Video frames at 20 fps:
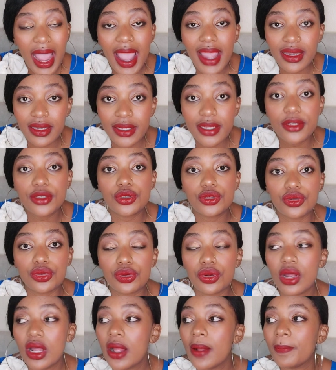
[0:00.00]
i need
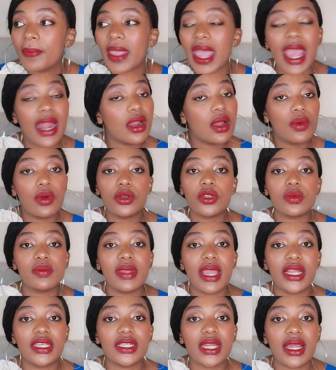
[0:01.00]
to i don't want to
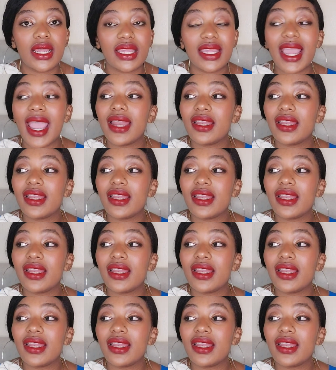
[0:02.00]
be a junkie